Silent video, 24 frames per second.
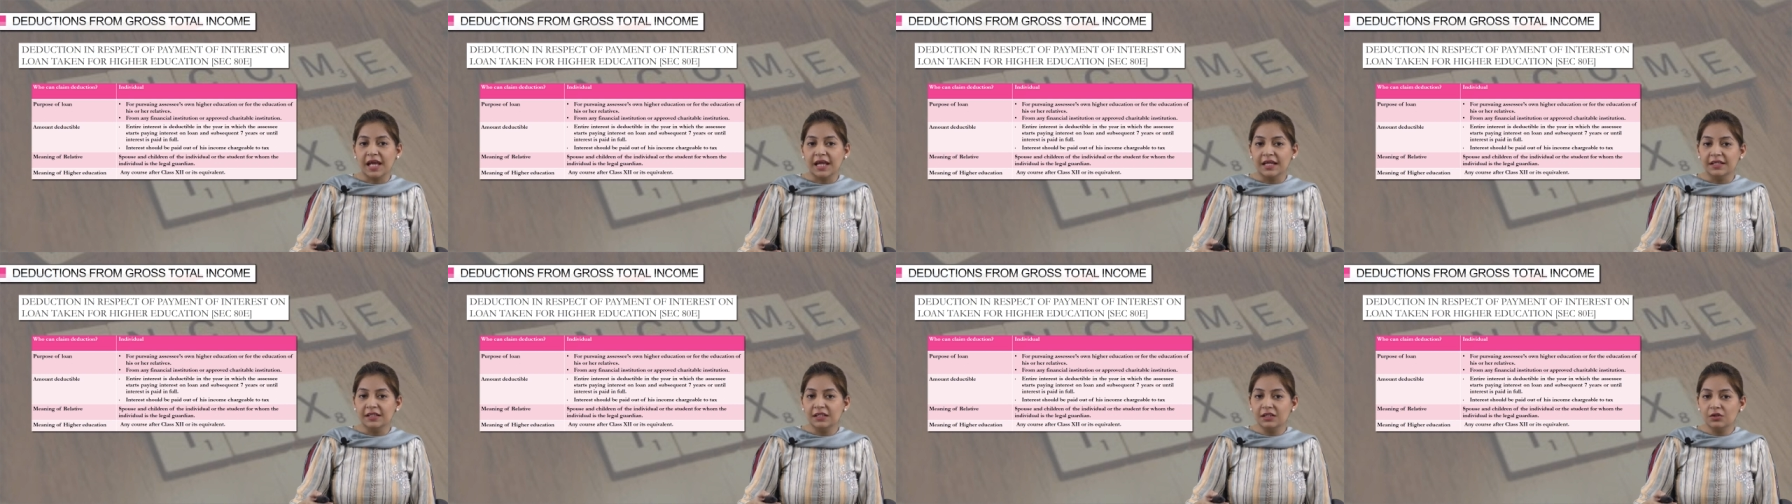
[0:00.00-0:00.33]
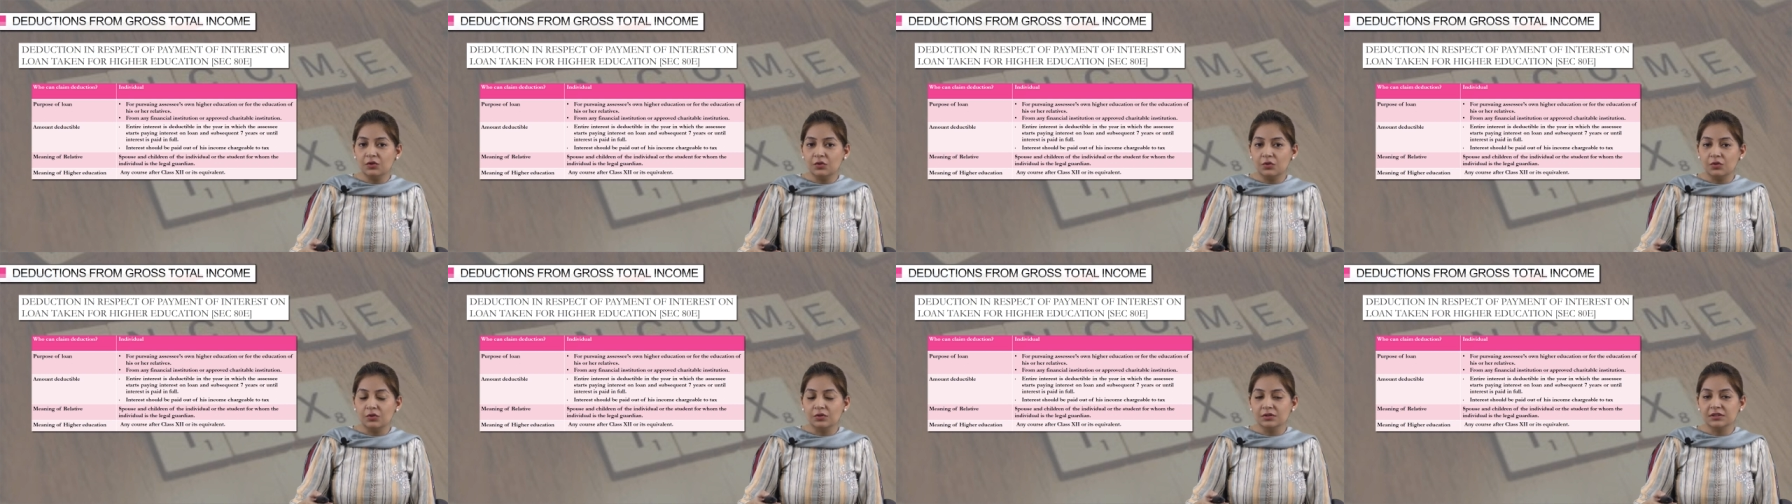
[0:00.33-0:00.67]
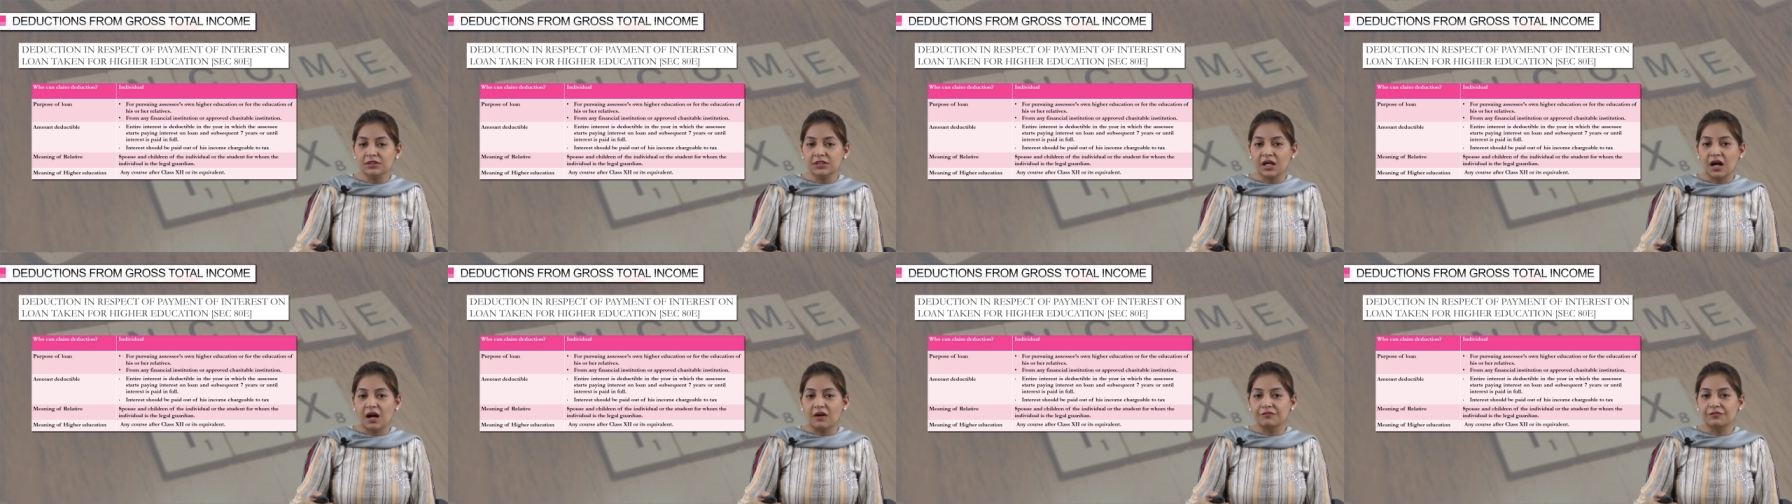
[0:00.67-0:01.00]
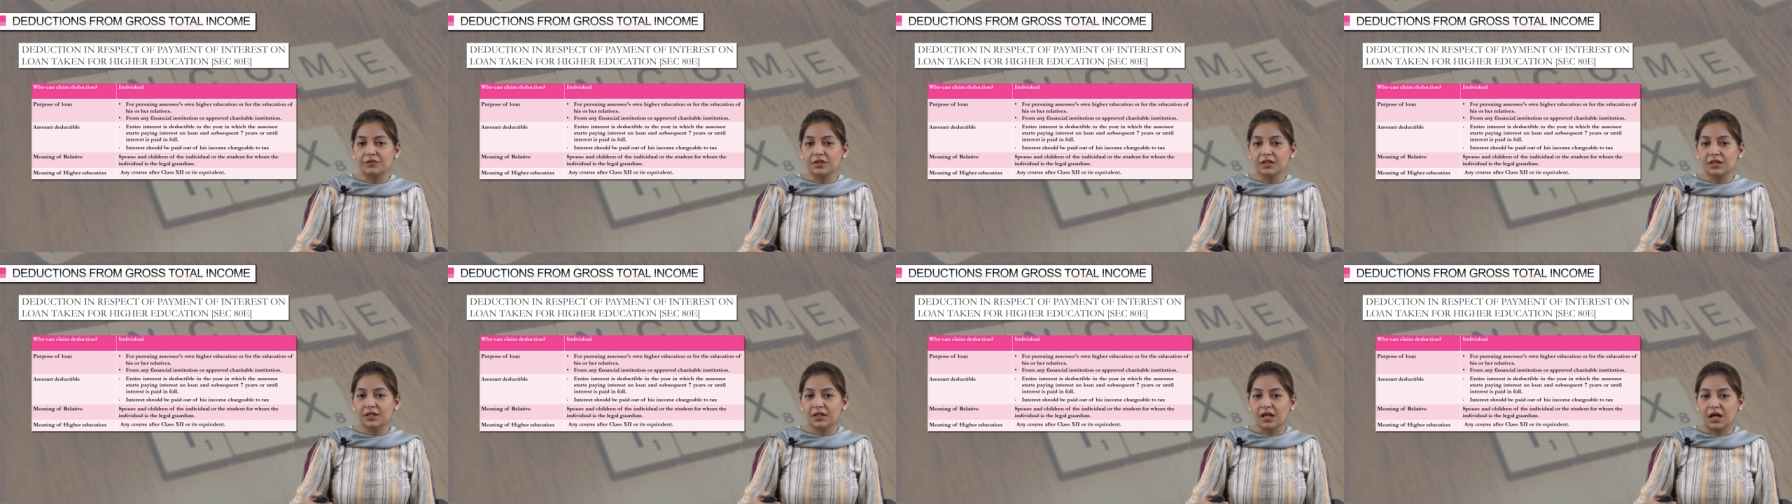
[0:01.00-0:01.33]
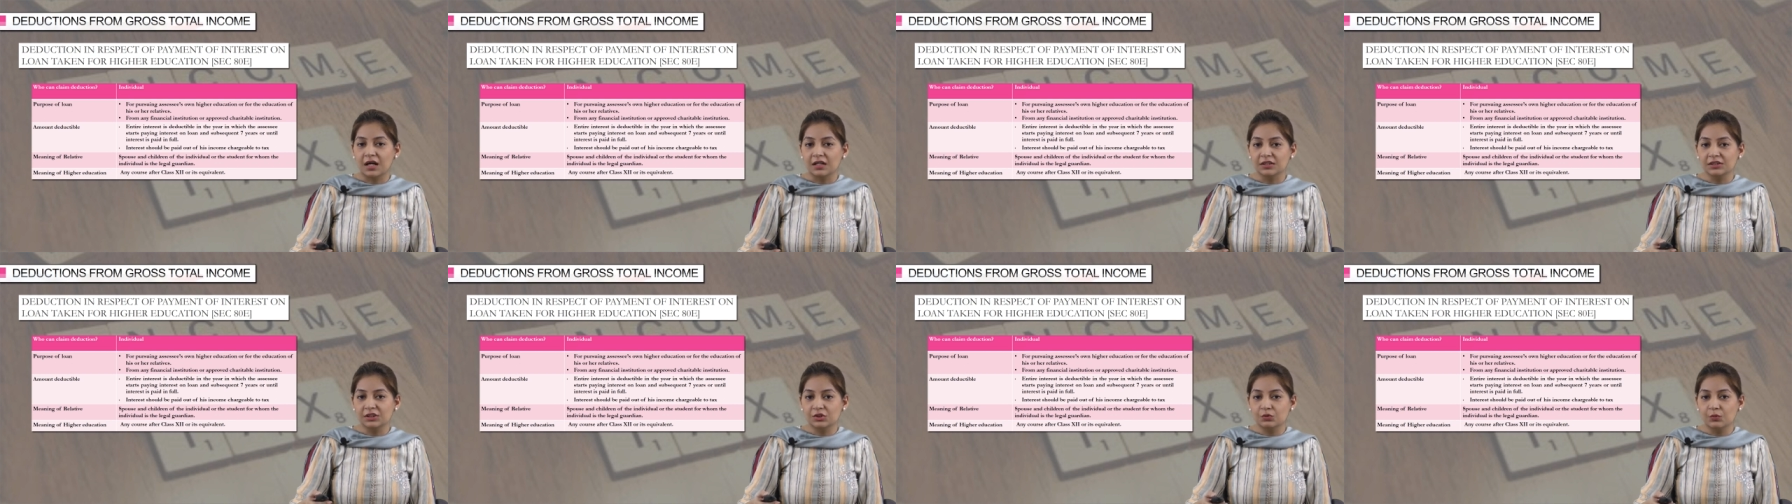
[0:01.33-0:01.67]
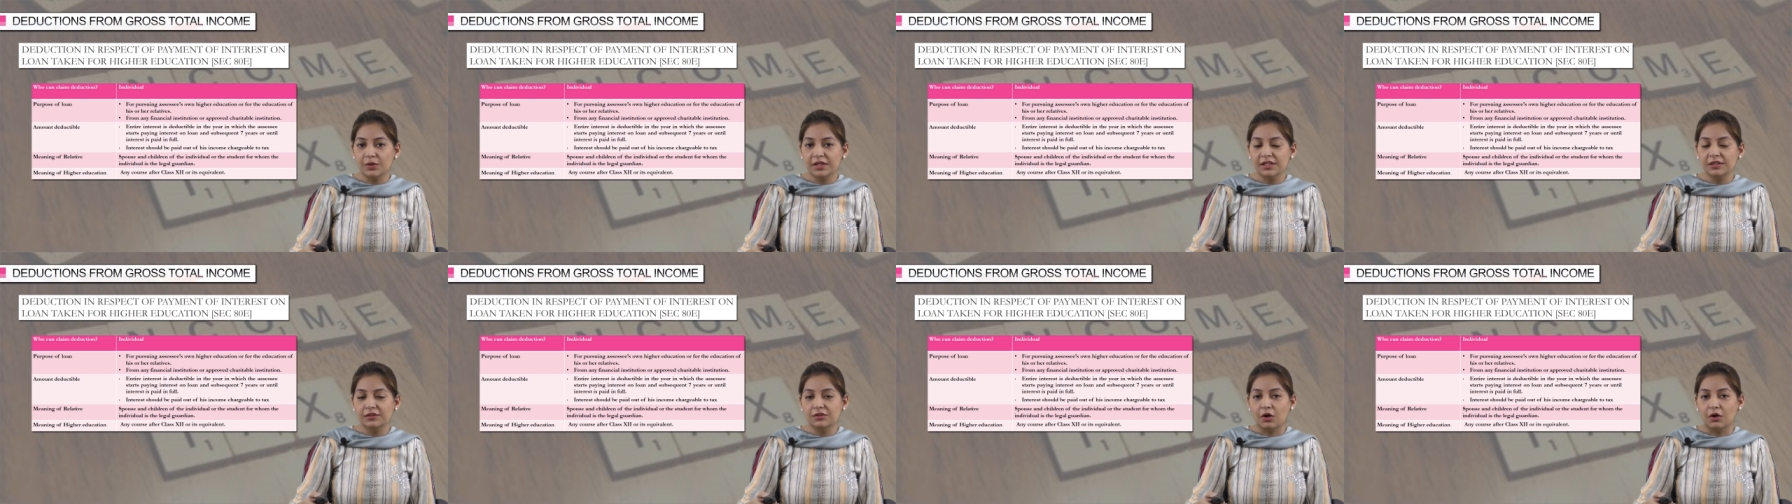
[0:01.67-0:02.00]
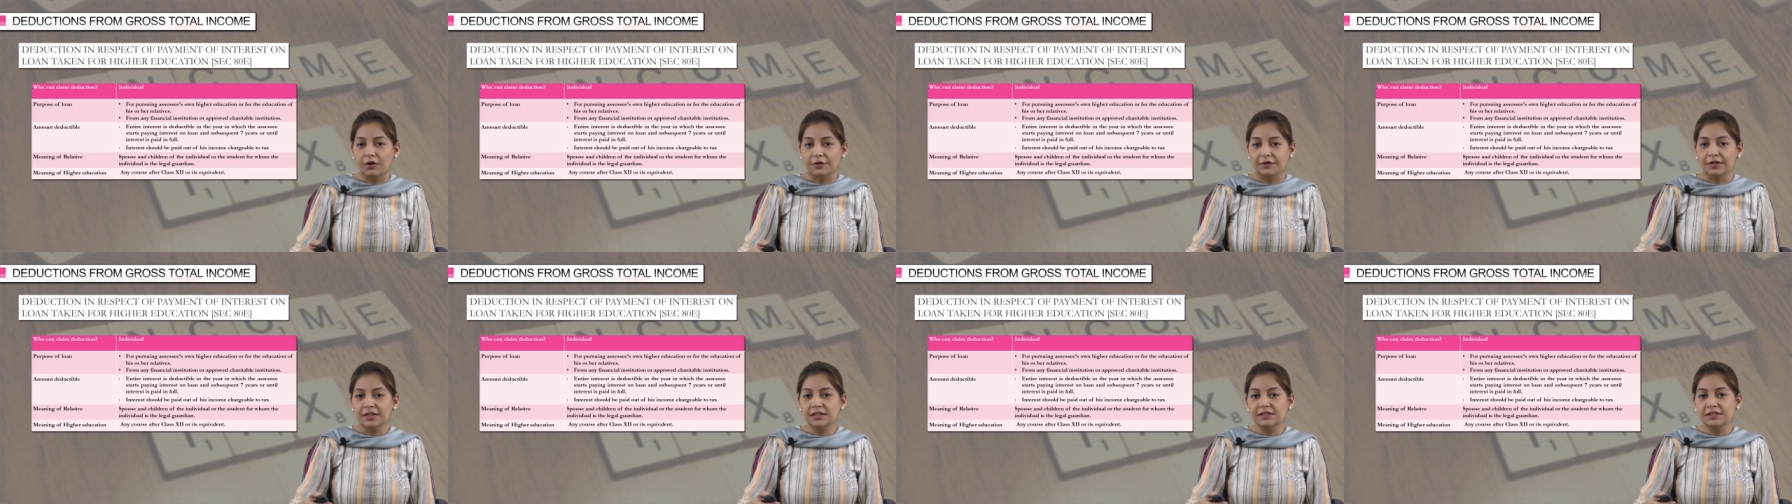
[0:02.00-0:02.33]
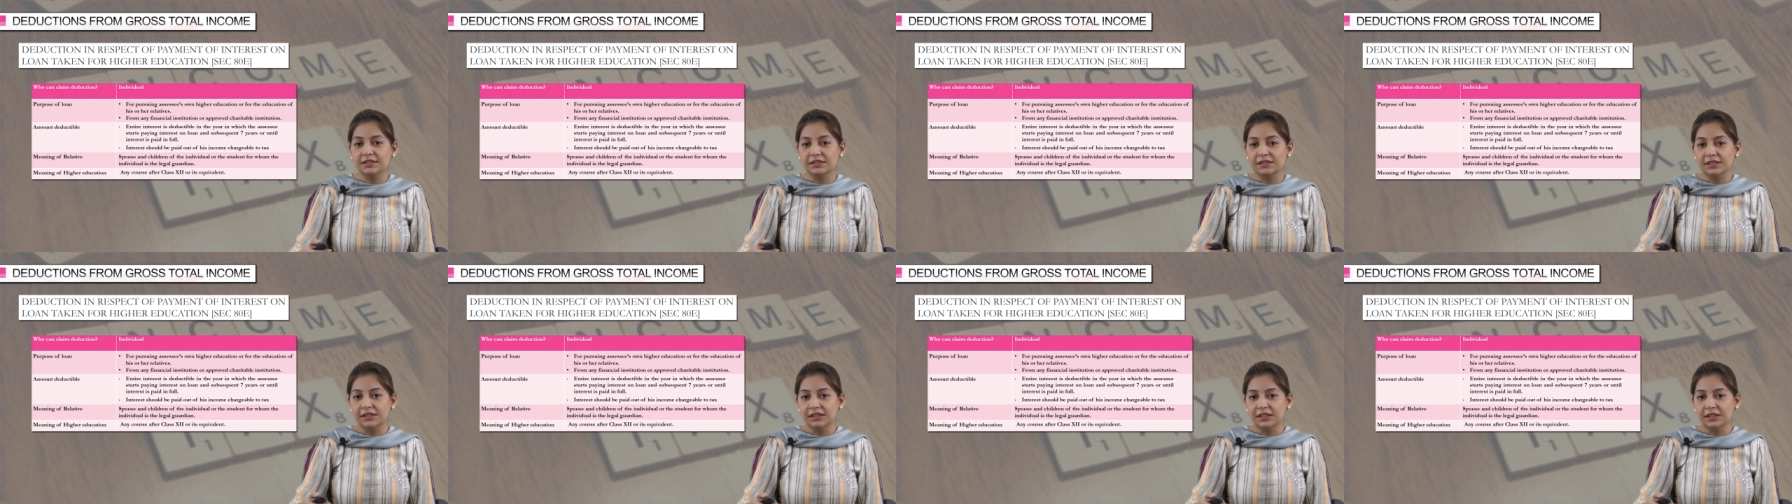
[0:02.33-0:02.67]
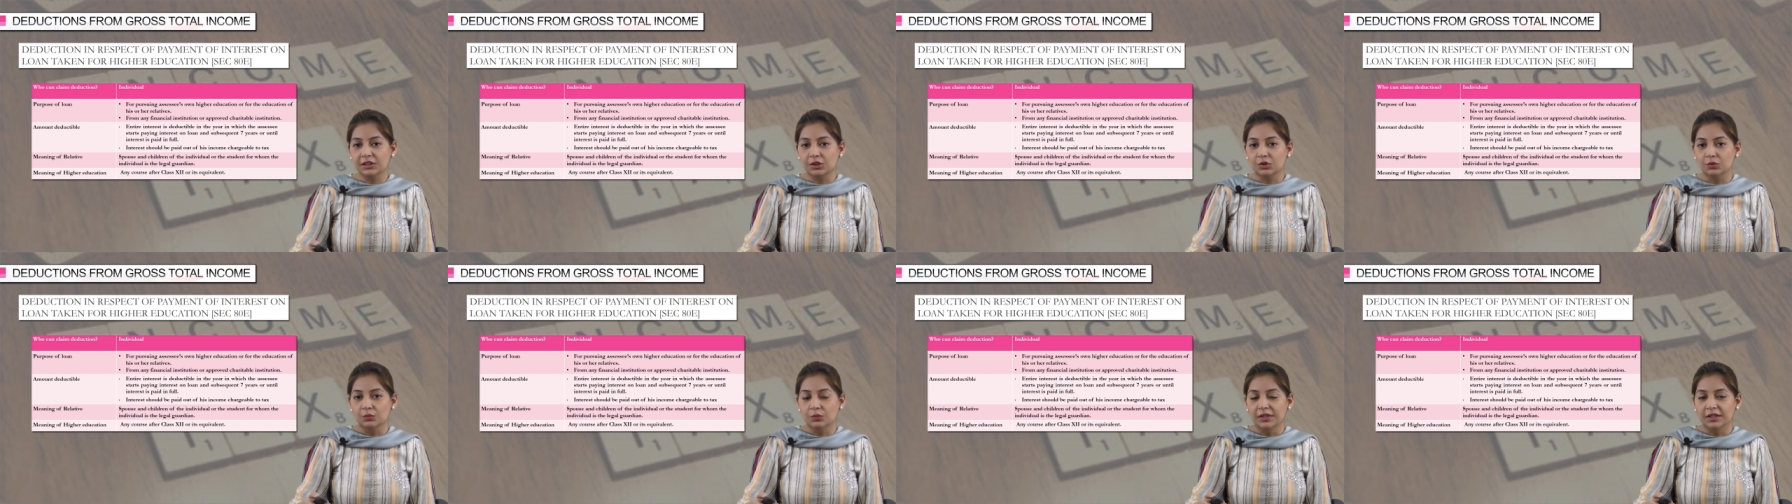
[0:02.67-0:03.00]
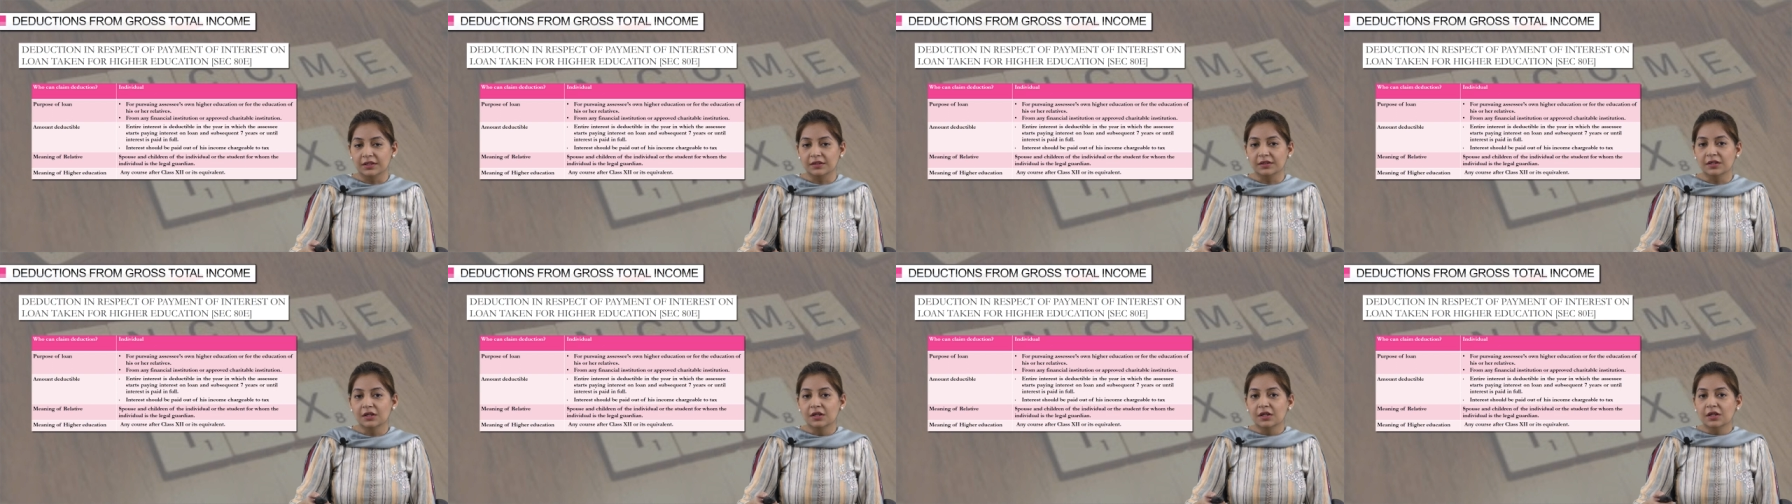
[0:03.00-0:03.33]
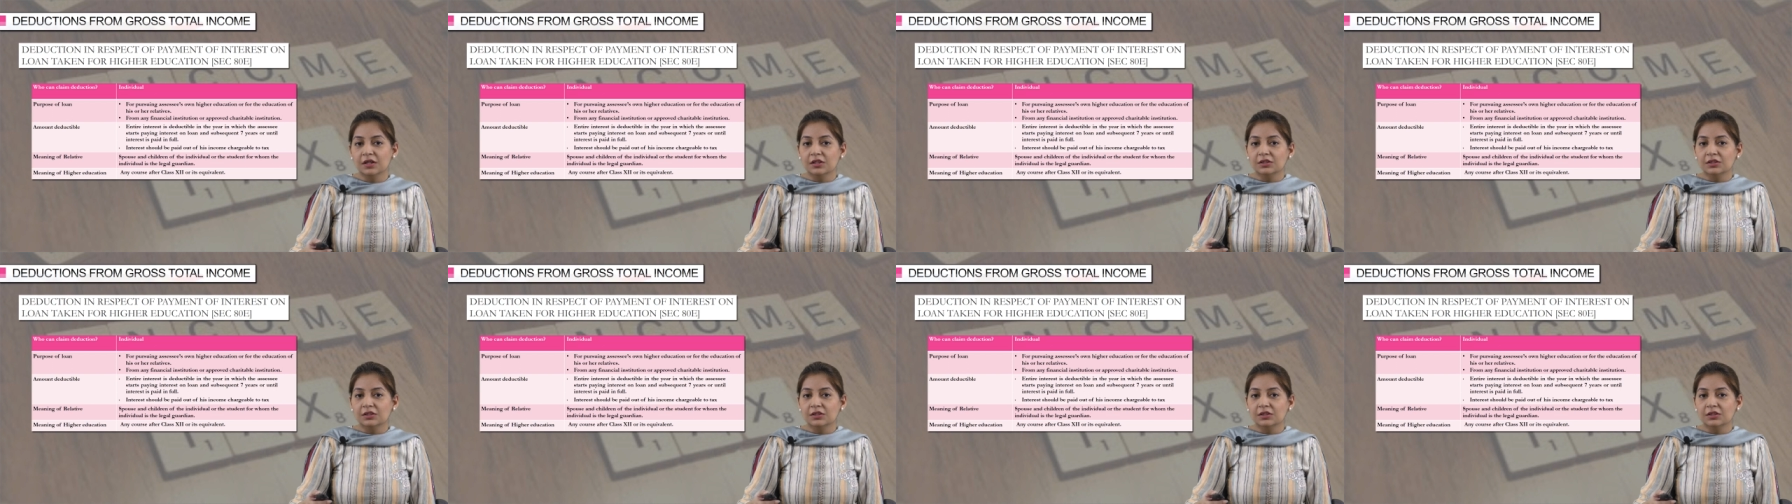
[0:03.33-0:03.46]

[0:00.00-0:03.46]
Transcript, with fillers: any course after class 12th or its equivalent.